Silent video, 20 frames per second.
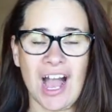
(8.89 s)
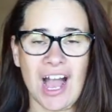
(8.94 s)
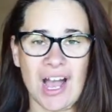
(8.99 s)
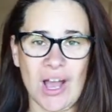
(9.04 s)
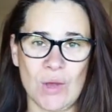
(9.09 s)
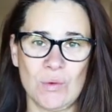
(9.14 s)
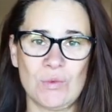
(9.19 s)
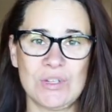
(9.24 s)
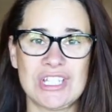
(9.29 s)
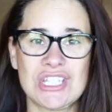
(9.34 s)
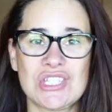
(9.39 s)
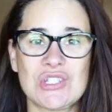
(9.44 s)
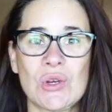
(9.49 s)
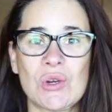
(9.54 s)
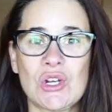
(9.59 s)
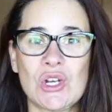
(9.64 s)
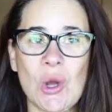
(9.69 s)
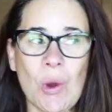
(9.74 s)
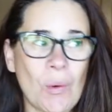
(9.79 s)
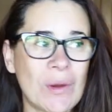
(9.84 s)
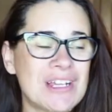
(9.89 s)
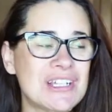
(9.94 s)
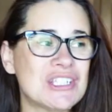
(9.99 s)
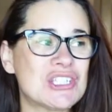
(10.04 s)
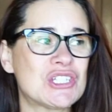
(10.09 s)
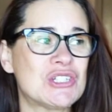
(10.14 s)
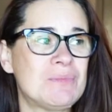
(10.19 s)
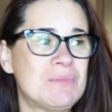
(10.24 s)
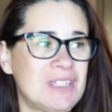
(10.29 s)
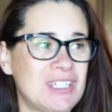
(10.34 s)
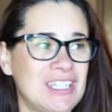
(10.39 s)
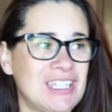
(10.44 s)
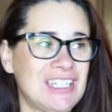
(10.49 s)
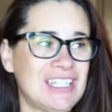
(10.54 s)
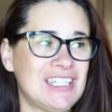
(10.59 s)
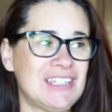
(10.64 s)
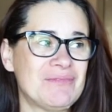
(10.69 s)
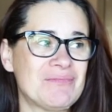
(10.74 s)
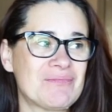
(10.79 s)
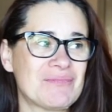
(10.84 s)
I was going to
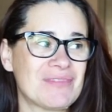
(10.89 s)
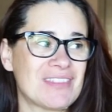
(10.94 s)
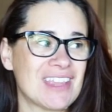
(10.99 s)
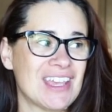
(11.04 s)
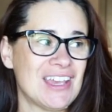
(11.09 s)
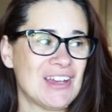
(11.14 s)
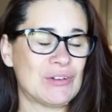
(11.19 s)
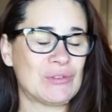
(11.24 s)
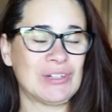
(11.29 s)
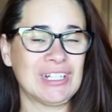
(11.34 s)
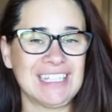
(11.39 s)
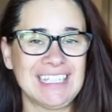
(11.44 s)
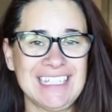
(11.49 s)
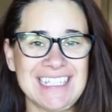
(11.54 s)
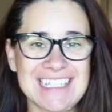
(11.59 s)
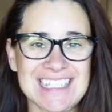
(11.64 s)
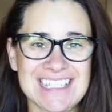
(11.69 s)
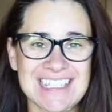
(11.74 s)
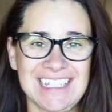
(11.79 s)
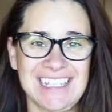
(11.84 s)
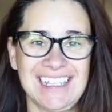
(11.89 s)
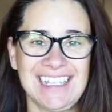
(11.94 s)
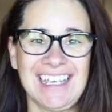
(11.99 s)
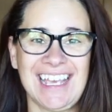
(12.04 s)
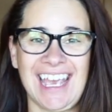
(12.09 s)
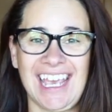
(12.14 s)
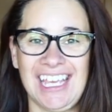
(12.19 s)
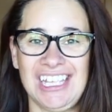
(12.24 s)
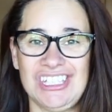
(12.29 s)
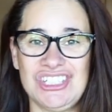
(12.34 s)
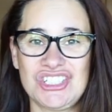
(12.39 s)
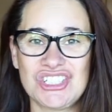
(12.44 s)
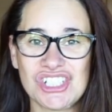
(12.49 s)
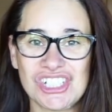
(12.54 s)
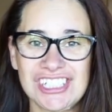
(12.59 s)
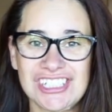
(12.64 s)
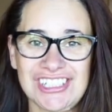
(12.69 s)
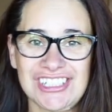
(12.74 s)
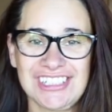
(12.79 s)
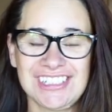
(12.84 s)
be releasing a
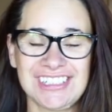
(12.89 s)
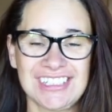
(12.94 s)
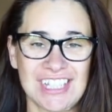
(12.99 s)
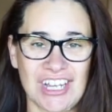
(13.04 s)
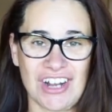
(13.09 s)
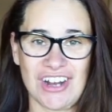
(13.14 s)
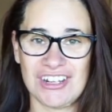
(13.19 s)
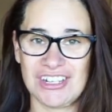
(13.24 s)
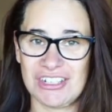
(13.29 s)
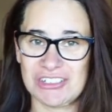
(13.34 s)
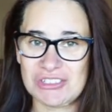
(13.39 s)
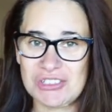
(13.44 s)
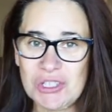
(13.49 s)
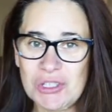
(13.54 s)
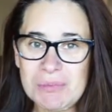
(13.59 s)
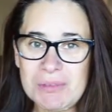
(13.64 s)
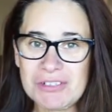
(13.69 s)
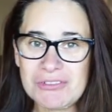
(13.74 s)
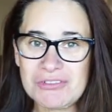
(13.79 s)
journal on October